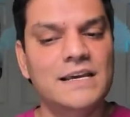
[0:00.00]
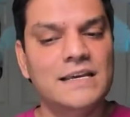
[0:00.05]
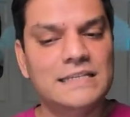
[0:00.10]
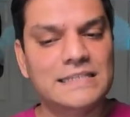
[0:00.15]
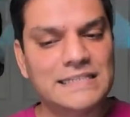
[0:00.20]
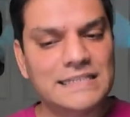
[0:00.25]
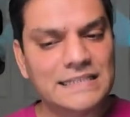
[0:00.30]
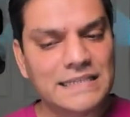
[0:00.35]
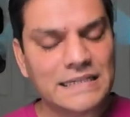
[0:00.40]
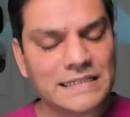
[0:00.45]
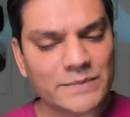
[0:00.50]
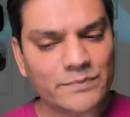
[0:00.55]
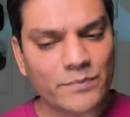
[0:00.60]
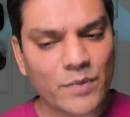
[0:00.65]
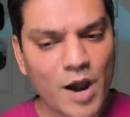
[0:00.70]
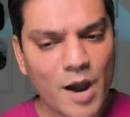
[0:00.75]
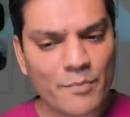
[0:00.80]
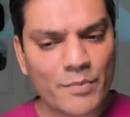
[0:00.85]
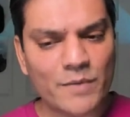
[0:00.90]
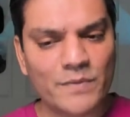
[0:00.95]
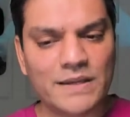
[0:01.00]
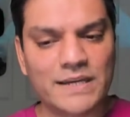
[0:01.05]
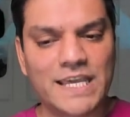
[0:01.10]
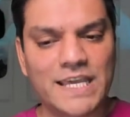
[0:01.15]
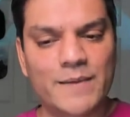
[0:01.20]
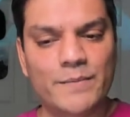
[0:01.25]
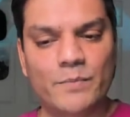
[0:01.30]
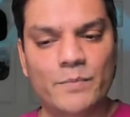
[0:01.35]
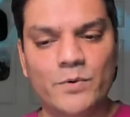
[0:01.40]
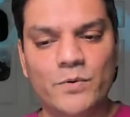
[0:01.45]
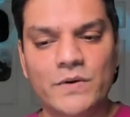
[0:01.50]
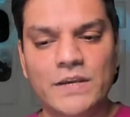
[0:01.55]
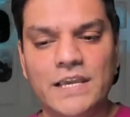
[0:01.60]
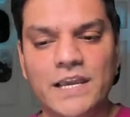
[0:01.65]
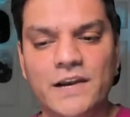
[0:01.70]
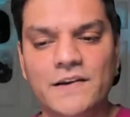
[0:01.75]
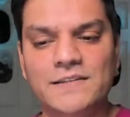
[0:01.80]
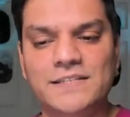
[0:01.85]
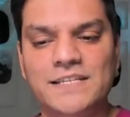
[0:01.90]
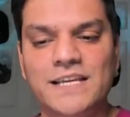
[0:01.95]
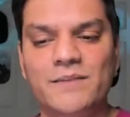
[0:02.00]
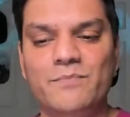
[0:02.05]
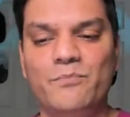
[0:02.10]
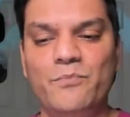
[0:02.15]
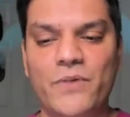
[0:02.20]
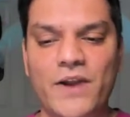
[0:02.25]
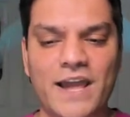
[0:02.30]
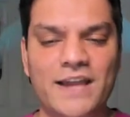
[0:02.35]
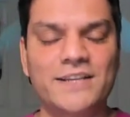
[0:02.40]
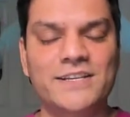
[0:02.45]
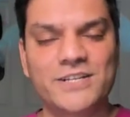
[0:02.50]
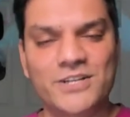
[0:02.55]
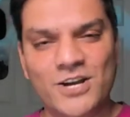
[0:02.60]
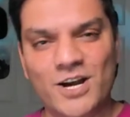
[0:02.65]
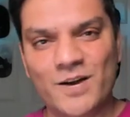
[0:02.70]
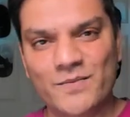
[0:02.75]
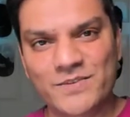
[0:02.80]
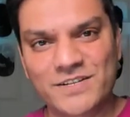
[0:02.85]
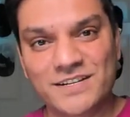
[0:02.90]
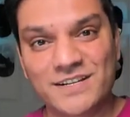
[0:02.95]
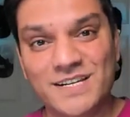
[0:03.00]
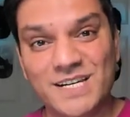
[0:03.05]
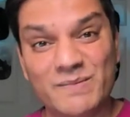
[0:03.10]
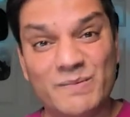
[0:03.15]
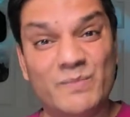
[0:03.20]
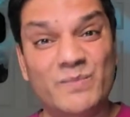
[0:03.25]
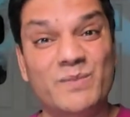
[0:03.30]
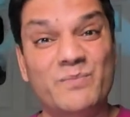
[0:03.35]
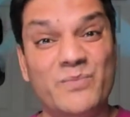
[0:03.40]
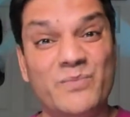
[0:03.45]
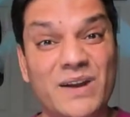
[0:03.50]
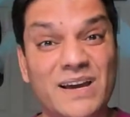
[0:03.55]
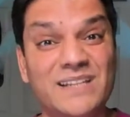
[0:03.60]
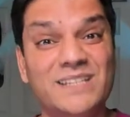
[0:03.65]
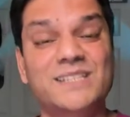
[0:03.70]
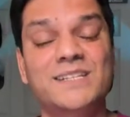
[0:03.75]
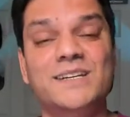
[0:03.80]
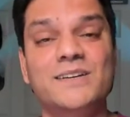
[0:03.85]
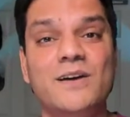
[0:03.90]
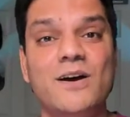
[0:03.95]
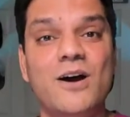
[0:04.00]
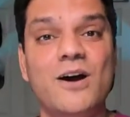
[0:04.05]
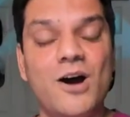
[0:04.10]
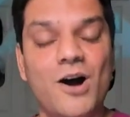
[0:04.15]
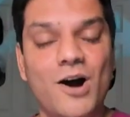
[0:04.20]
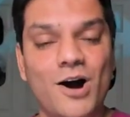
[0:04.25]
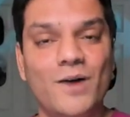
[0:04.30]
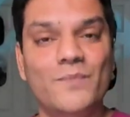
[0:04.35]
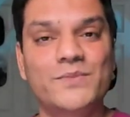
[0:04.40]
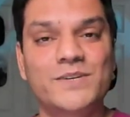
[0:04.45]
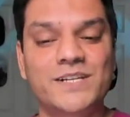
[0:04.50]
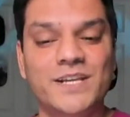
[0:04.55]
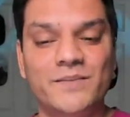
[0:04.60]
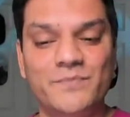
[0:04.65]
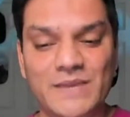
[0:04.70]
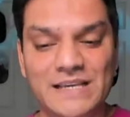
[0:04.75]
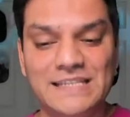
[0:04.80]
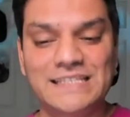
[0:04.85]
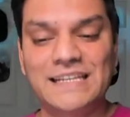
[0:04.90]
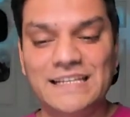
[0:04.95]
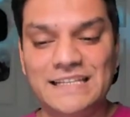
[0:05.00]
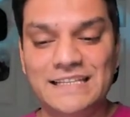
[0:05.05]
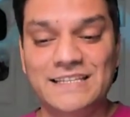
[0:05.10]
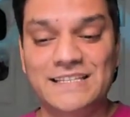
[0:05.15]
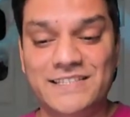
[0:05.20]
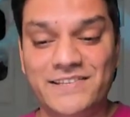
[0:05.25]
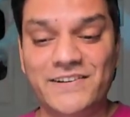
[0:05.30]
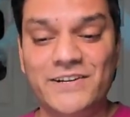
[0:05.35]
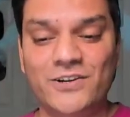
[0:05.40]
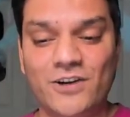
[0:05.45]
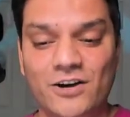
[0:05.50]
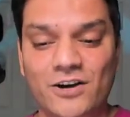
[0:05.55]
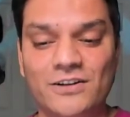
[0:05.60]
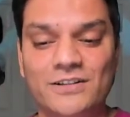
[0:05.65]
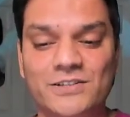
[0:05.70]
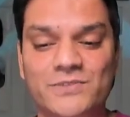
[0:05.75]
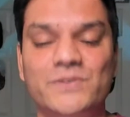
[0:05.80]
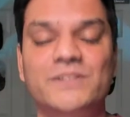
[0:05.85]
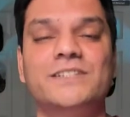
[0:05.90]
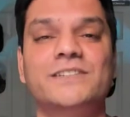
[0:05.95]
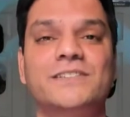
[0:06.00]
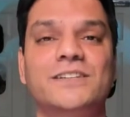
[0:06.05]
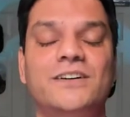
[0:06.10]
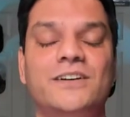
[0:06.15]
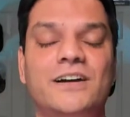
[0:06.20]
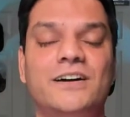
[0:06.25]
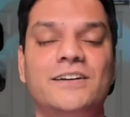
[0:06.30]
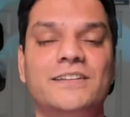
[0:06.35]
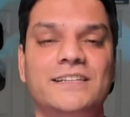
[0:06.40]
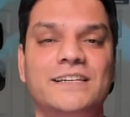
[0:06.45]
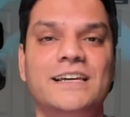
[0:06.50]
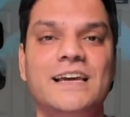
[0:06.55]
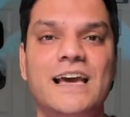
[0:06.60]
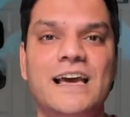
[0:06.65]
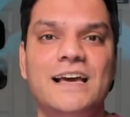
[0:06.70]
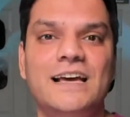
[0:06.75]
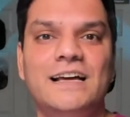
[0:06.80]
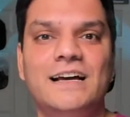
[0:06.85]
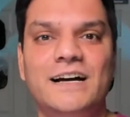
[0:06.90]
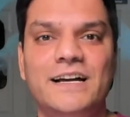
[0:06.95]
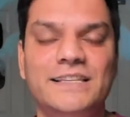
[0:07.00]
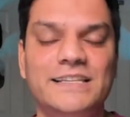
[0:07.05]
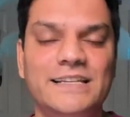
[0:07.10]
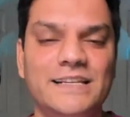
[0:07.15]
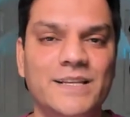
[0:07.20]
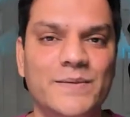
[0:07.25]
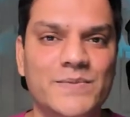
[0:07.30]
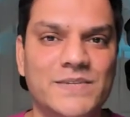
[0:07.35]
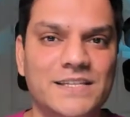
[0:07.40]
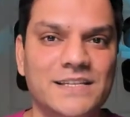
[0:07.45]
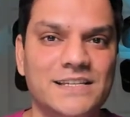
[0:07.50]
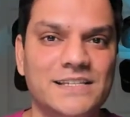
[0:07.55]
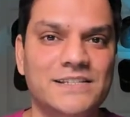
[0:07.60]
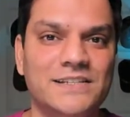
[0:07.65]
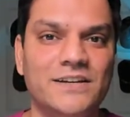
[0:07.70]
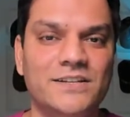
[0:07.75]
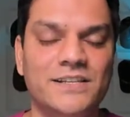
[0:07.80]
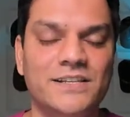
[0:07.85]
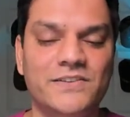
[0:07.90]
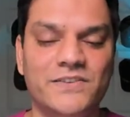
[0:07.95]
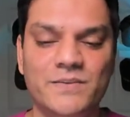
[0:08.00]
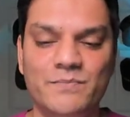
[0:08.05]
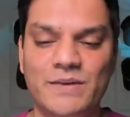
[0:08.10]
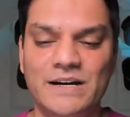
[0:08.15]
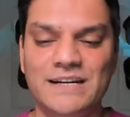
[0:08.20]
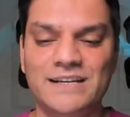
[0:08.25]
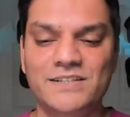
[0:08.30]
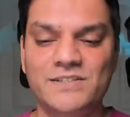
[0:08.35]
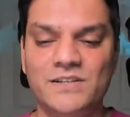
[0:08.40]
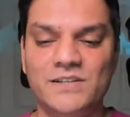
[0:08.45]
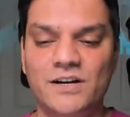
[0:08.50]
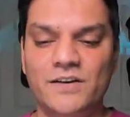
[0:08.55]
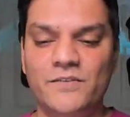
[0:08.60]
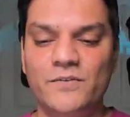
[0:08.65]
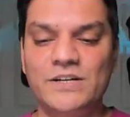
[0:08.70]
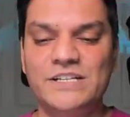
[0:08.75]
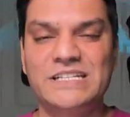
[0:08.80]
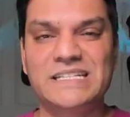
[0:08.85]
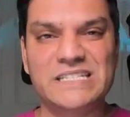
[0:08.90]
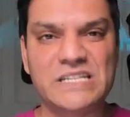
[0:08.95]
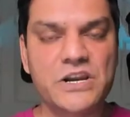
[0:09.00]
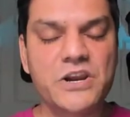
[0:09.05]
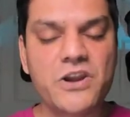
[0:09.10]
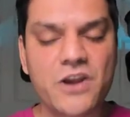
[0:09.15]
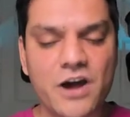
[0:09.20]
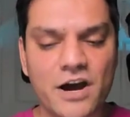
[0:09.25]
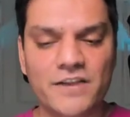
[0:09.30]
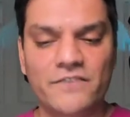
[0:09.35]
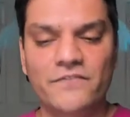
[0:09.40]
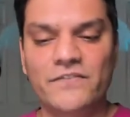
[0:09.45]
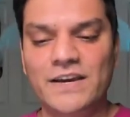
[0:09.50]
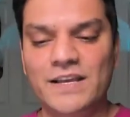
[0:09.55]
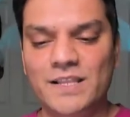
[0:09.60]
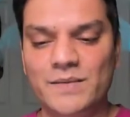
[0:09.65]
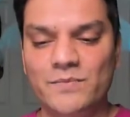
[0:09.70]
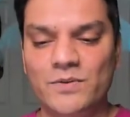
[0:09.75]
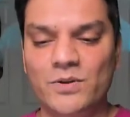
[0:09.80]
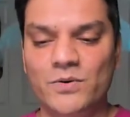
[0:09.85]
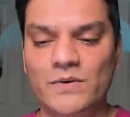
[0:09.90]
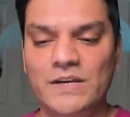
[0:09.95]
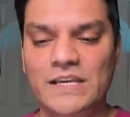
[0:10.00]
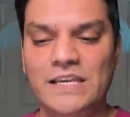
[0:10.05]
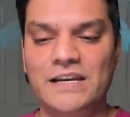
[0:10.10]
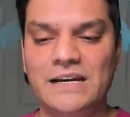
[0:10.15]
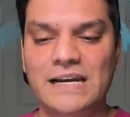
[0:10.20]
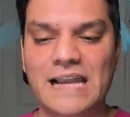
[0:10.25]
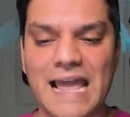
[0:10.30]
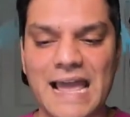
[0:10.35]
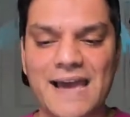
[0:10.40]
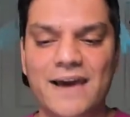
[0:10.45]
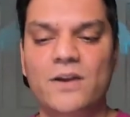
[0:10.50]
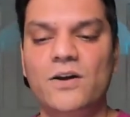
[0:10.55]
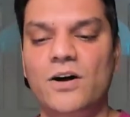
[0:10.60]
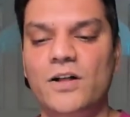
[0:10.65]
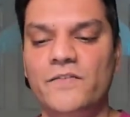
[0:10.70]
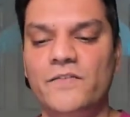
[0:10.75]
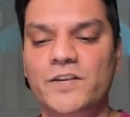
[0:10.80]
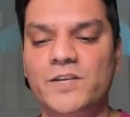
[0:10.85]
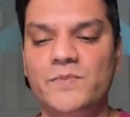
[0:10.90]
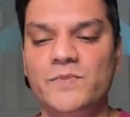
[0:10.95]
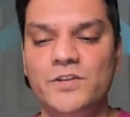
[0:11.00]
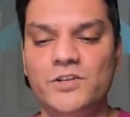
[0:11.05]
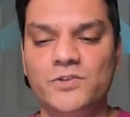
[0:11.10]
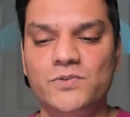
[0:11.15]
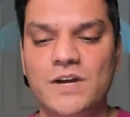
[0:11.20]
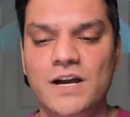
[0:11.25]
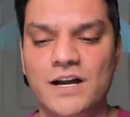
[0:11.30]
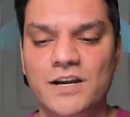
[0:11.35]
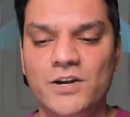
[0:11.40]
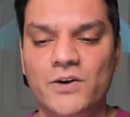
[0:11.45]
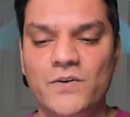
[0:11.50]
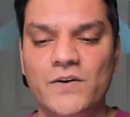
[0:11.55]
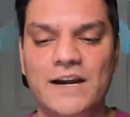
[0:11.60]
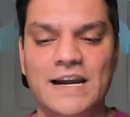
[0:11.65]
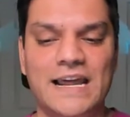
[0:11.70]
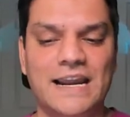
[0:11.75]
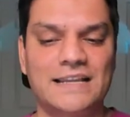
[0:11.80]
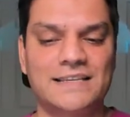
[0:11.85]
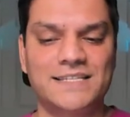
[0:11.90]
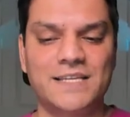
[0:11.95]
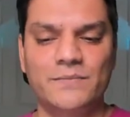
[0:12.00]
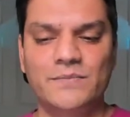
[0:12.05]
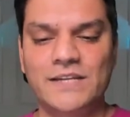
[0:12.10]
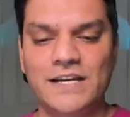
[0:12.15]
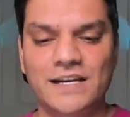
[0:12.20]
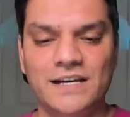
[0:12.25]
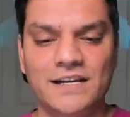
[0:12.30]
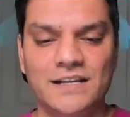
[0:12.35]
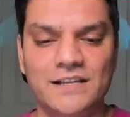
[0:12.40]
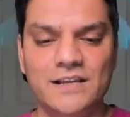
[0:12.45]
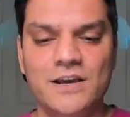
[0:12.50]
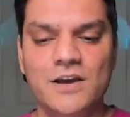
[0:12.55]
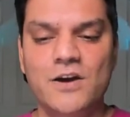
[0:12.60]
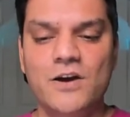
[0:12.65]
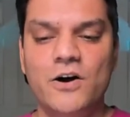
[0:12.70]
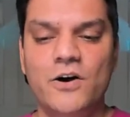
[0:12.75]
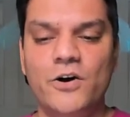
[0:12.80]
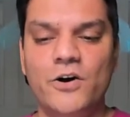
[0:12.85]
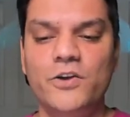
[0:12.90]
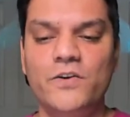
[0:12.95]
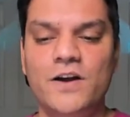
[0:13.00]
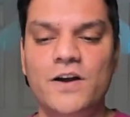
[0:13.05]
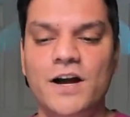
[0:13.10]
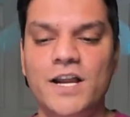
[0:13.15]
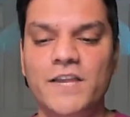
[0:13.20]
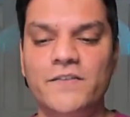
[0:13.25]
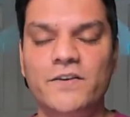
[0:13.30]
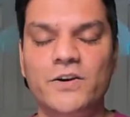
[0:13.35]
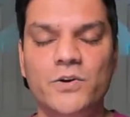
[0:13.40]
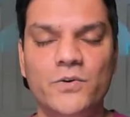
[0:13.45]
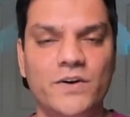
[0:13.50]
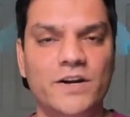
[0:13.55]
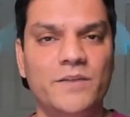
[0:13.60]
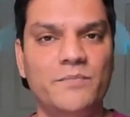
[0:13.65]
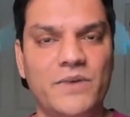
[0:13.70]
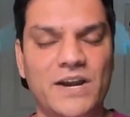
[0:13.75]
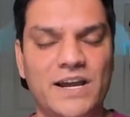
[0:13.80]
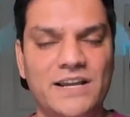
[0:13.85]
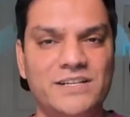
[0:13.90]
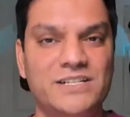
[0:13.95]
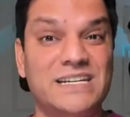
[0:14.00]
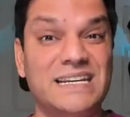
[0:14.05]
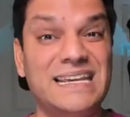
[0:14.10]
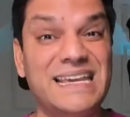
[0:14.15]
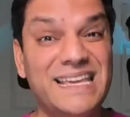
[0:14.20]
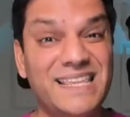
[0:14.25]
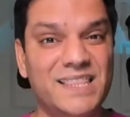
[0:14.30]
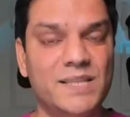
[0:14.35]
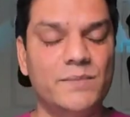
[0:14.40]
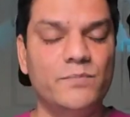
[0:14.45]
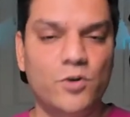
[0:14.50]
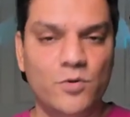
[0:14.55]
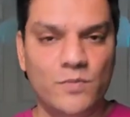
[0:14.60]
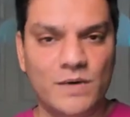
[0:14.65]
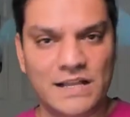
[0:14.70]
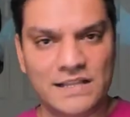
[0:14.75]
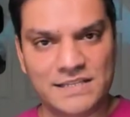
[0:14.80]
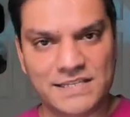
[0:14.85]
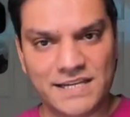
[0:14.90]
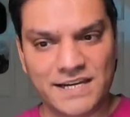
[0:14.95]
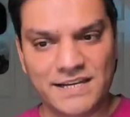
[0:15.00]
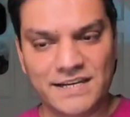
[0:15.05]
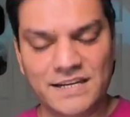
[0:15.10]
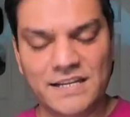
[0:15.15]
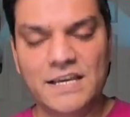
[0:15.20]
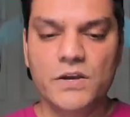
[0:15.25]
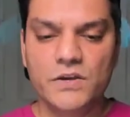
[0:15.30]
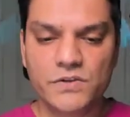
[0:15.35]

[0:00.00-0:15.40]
See, there's a pop-up that came up over here is that branching option. Remember, branching option. Basically, these three toggle switches or, or the, uh, the ellipses or the three buttons uh, were just not available over here at all, which means you can't go ahead and add a subtitle or you can't even go in branching in the mobile side.